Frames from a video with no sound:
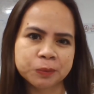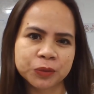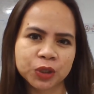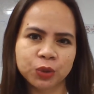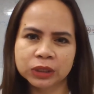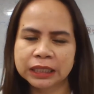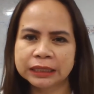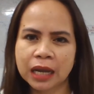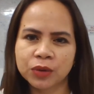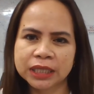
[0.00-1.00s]
yung
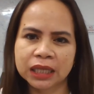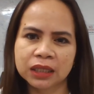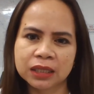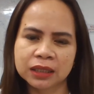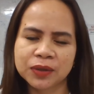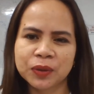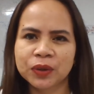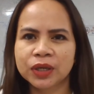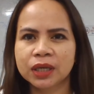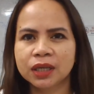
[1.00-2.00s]
tinatawag nating
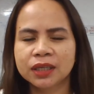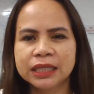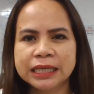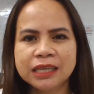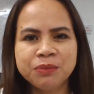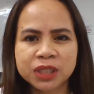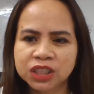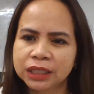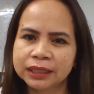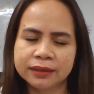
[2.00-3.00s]

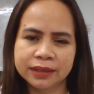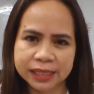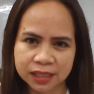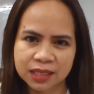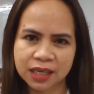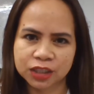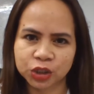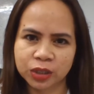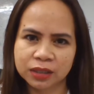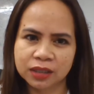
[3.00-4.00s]
immediate
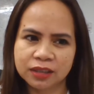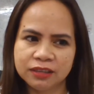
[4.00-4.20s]
resignation?